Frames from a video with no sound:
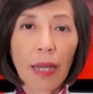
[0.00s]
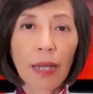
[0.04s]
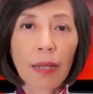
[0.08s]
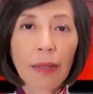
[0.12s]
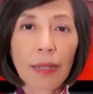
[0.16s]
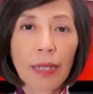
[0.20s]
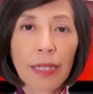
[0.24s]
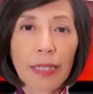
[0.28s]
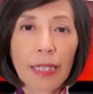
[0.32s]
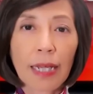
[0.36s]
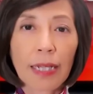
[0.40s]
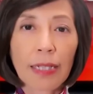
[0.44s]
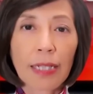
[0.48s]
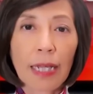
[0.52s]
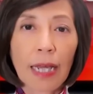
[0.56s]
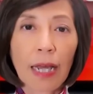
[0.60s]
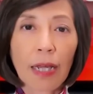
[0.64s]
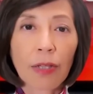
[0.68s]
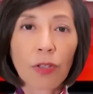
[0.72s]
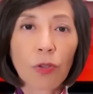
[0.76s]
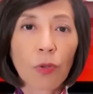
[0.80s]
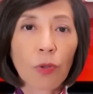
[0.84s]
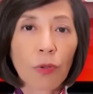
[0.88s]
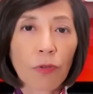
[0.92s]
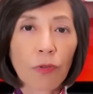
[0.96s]
This has
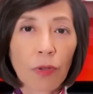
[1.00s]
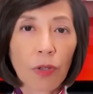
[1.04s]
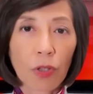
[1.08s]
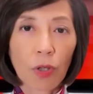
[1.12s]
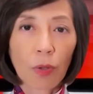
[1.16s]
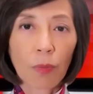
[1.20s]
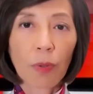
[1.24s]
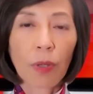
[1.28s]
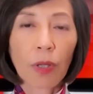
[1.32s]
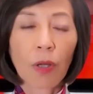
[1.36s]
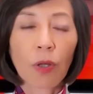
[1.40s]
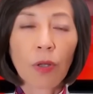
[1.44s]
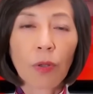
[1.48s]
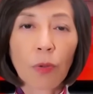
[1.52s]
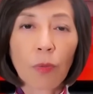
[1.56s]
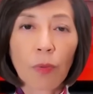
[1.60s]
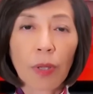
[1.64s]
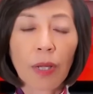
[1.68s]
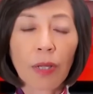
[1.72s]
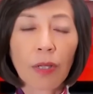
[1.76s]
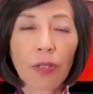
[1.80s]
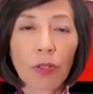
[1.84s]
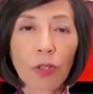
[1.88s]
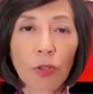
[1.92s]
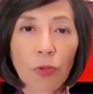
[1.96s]
led to a phenomenon
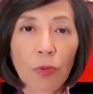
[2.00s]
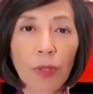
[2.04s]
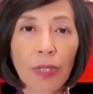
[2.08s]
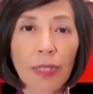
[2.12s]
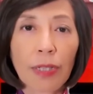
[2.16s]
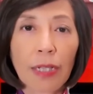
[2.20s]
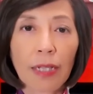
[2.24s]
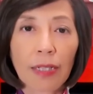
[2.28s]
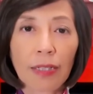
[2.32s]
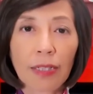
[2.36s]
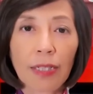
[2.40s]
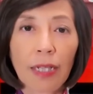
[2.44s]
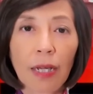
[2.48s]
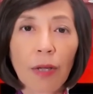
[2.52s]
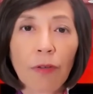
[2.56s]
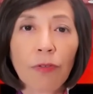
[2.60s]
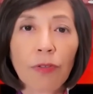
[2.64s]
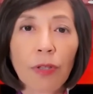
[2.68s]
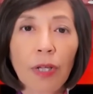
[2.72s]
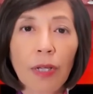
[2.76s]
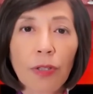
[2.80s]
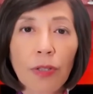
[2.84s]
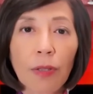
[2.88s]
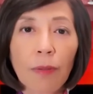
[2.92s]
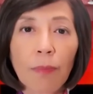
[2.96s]
where the US itself
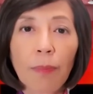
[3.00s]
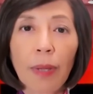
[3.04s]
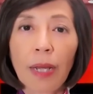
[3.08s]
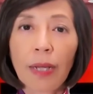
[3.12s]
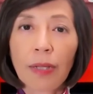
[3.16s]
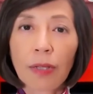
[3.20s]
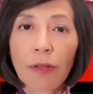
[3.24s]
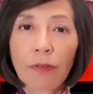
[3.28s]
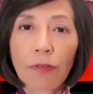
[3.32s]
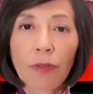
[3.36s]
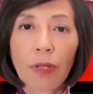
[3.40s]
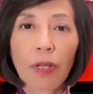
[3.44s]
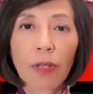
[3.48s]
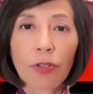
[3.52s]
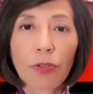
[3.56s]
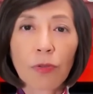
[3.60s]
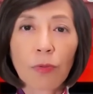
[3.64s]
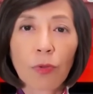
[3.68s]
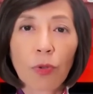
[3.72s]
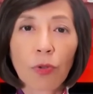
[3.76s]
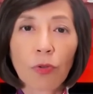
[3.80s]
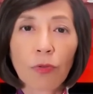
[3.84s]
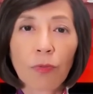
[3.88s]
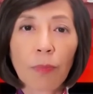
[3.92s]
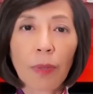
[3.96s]
doesn't make the first
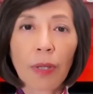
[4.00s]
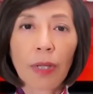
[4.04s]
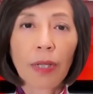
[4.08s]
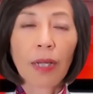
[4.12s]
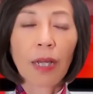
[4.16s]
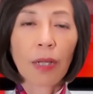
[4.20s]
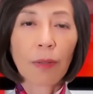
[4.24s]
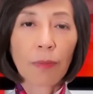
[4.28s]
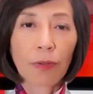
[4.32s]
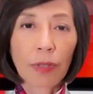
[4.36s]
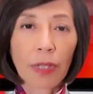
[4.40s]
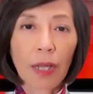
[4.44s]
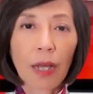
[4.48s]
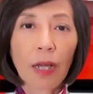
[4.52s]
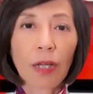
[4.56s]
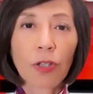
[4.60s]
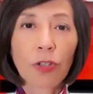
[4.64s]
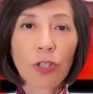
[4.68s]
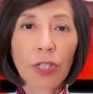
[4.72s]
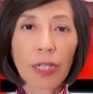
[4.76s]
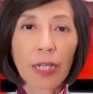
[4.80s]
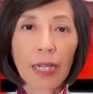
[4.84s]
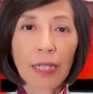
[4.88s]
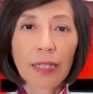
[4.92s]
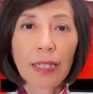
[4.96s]
move but keeps
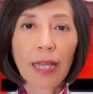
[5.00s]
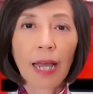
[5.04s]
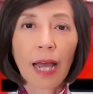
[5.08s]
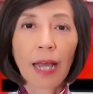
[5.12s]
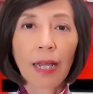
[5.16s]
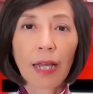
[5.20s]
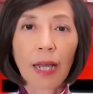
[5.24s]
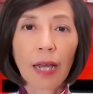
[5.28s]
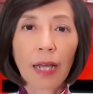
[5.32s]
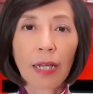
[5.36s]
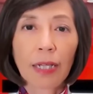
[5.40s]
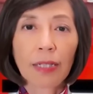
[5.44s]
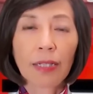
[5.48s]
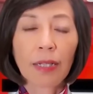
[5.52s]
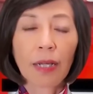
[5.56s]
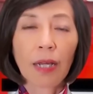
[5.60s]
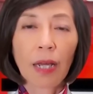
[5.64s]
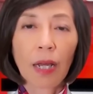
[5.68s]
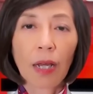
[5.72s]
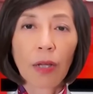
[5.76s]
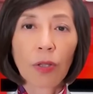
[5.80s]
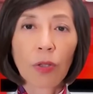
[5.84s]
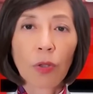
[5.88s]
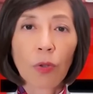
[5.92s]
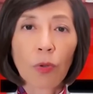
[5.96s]
urging its allies,
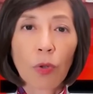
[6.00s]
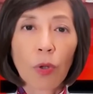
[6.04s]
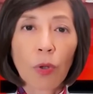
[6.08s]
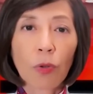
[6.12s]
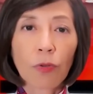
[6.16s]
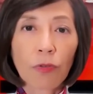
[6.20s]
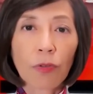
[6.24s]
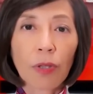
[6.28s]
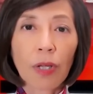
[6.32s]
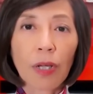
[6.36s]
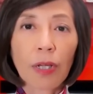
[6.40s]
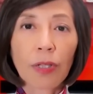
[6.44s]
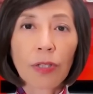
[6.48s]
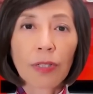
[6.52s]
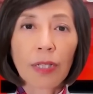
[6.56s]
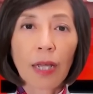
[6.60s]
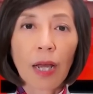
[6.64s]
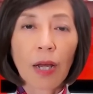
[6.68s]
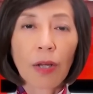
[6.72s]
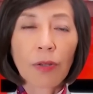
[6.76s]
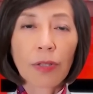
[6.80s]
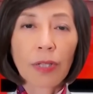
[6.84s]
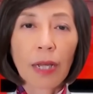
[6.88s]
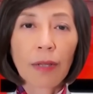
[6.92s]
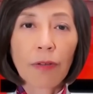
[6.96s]
"You go first,
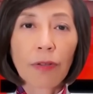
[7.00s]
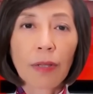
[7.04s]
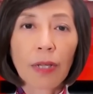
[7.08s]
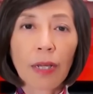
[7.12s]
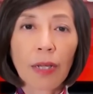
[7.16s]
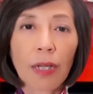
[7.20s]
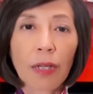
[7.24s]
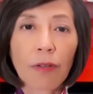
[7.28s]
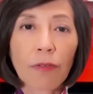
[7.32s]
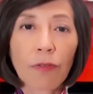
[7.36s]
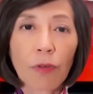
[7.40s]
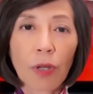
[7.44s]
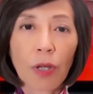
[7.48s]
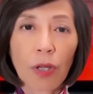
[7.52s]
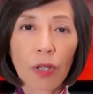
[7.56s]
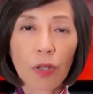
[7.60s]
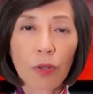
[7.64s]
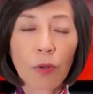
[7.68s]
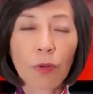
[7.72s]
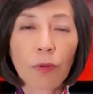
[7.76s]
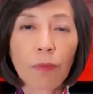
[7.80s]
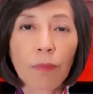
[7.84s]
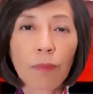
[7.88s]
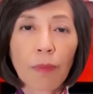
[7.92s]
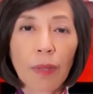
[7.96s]
I'll definitely
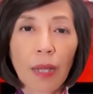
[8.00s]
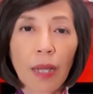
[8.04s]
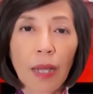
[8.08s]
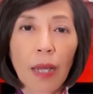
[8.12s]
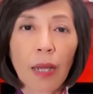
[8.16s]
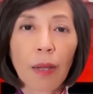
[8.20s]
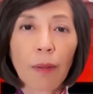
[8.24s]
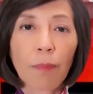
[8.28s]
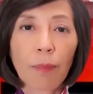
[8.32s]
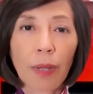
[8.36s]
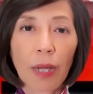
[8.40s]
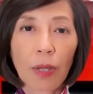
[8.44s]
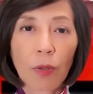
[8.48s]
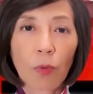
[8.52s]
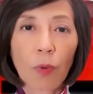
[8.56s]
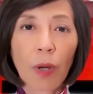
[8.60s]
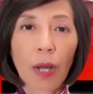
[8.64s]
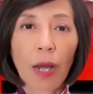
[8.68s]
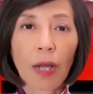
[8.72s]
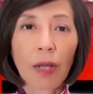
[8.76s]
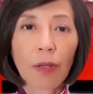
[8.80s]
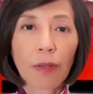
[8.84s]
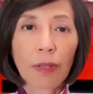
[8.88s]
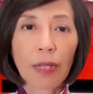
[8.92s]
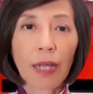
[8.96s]
follow."
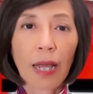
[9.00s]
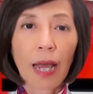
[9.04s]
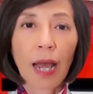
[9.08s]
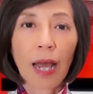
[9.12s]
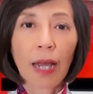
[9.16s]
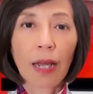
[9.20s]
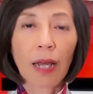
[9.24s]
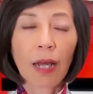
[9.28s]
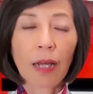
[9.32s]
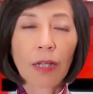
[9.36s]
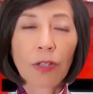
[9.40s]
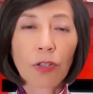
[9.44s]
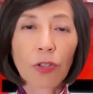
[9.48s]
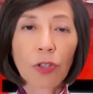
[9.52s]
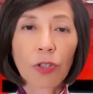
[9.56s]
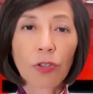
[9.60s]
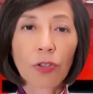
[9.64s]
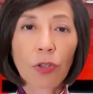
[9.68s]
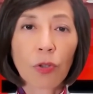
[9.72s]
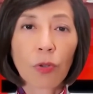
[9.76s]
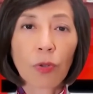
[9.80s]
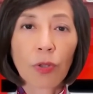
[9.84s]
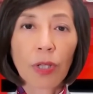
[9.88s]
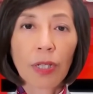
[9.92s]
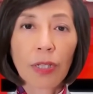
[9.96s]
Meanwhile, the allies
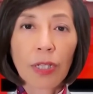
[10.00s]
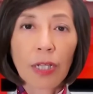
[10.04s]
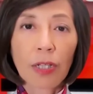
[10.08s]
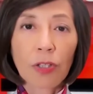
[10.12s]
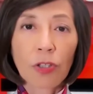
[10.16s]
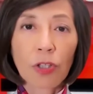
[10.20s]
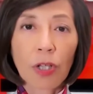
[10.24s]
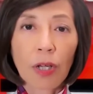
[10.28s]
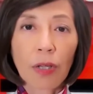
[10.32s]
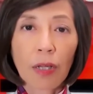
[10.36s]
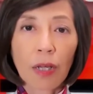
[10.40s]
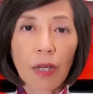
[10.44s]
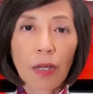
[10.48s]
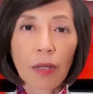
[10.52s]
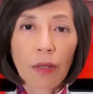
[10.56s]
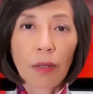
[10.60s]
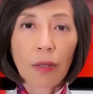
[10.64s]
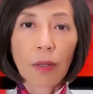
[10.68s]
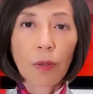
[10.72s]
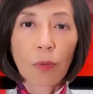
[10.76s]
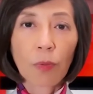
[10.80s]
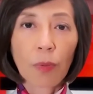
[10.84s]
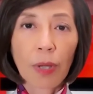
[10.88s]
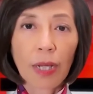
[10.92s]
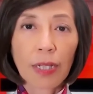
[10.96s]
just look at each other,
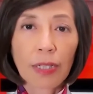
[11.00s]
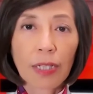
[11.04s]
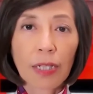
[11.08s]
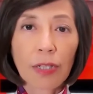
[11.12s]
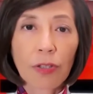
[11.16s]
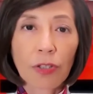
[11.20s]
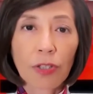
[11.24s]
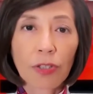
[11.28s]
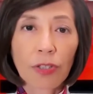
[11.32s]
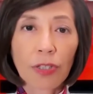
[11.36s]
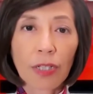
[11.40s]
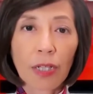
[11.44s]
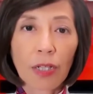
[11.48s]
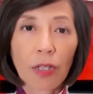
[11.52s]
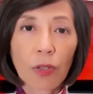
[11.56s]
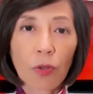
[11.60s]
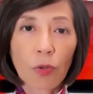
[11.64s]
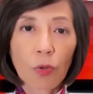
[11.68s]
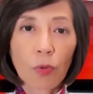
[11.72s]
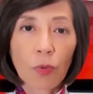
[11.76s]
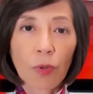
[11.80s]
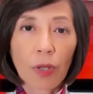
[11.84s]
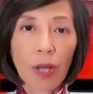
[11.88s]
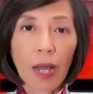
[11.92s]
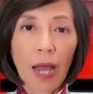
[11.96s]
waiting to see
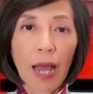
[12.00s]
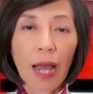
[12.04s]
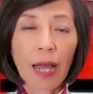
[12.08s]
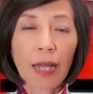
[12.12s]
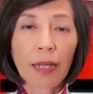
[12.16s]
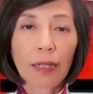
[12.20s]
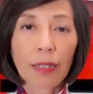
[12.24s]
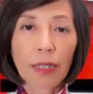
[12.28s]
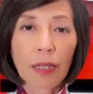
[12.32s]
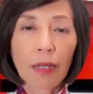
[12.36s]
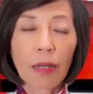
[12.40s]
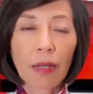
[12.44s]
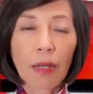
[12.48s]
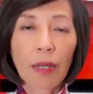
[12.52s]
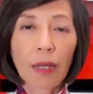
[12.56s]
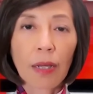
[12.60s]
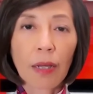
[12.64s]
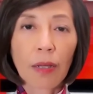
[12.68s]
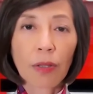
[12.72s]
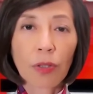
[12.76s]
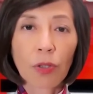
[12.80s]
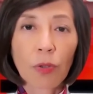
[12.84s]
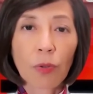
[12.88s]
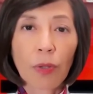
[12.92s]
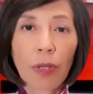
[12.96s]
who will act.
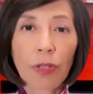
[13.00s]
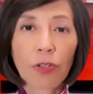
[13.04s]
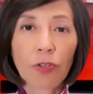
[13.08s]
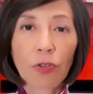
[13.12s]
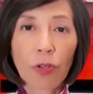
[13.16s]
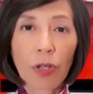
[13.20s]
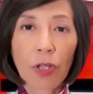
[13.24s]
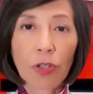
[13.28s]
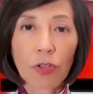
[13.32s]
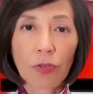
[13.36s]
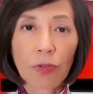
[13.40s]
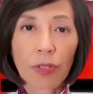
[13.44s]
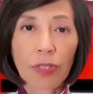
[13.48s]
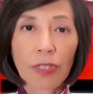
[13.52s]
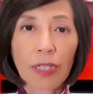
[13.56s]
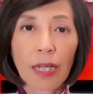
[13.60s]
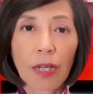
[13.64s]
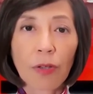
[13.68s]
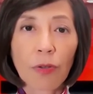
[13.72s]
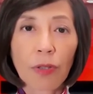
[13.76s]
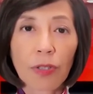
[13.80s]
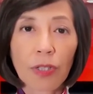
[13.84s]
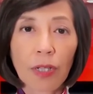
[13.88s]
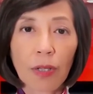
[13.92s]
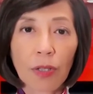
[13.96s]
US Treasury
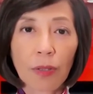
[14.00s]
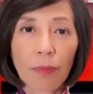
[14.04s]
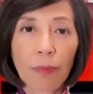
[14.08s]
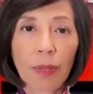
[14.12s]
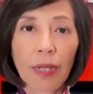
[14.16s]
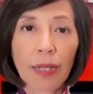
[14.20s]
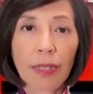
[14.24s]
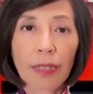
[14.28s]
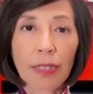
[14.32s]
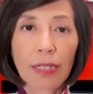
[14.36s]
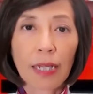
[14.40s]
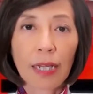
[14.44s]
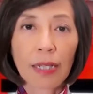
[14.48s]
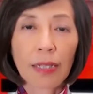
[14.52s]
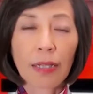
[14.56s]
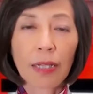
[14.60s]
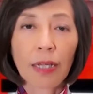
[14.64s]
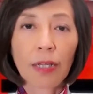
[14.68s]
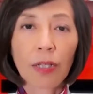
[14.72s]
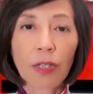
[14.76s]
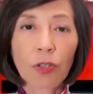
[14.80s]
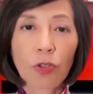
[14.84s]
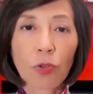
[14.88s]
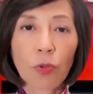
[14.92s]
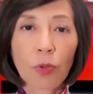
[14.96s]
Secretary Bensent,
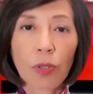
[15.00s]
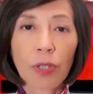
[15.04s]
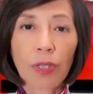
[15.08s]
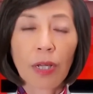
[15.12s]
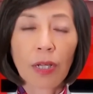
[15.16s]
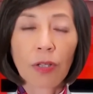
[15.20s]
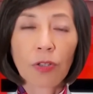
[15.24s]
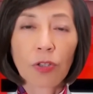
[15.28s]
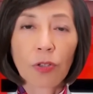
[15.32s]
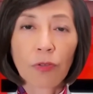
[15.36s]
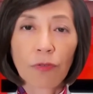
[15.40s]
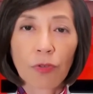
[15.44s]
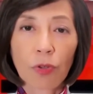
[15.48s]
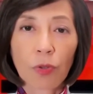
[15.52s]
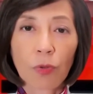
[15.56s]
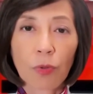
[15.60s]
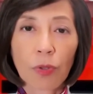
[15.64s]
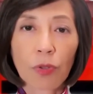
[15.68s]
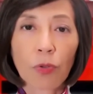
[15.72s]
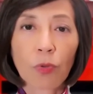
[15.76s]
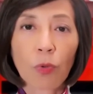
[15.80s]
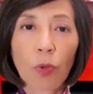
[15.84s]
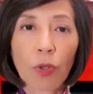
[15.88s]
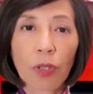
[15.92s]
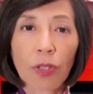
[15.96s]
in a joint interview
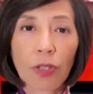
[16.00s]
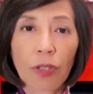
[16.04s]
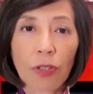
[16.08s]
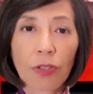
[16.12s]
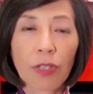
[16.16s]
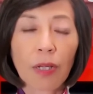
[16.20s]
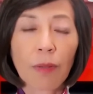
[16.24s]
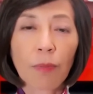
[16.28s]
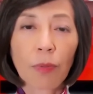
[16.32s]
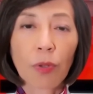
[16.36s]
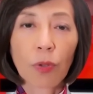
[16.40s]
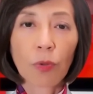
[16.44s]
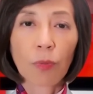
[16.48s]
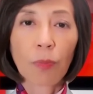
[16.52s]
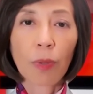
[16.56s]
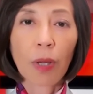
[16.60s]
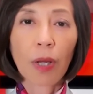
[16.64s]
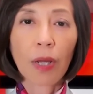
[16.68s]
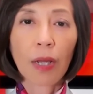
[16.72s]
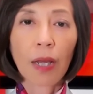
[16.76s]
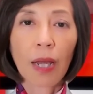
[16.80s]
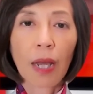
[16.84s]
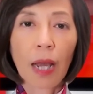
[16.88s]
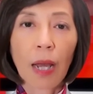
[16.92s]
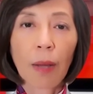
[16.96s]
with Reuters and
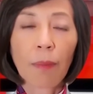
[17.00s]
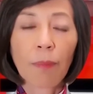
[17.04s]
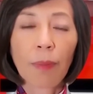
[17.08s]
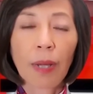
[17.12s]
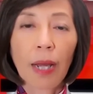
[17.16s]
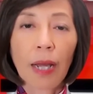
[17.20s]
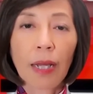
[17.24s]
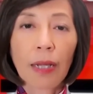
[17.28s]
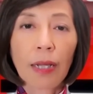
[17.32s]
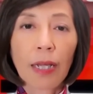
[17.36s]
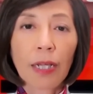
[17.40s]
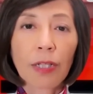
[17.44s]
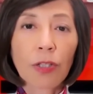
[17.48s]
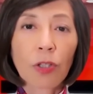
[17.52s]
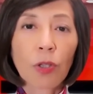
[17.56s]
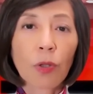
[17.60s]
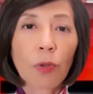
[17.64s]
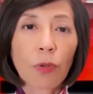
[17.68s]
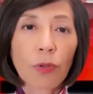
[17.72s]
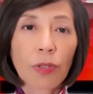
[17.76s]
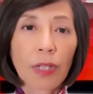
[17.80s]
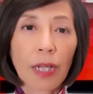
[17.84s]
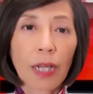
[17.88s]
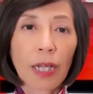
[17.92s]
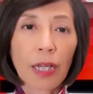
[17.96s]
Bloomberg, bluntly
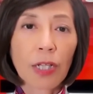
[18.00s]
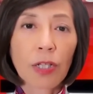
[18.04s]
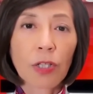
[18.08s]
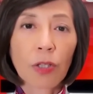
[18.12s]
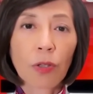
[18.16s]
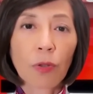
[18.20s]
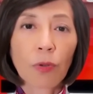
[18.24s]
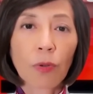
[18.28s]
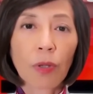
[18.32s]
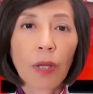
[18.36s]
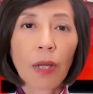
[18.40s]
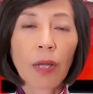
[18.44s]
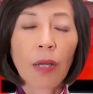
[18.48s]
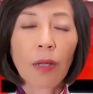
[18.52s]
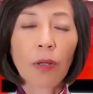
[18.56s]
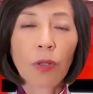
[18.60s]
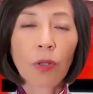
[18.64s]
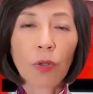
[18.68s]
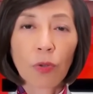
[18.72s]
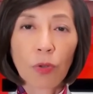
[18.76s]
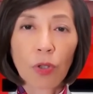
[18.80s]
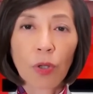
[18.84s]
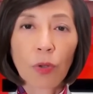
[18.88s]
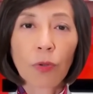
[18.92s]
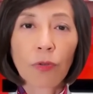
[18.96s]
told the EU,
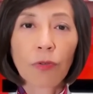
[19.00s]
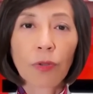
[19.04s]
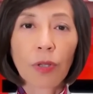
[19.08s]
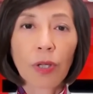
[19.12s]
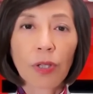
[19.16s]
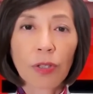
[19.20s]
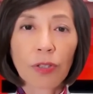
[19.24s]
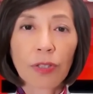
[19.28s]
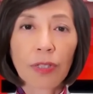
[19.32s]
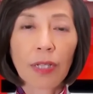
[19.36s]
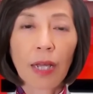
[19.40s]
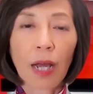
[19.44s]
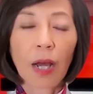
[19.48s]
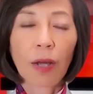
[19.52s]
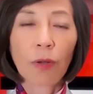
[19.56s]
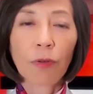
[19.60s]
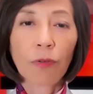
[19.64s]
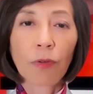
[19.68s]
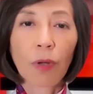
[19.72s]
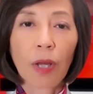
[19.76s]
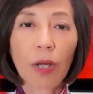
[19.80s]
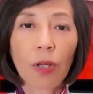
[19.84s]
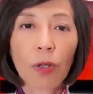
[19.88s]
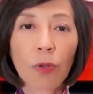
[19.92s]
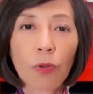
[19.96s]
"You go first, I'll
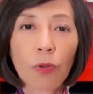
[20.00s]
follow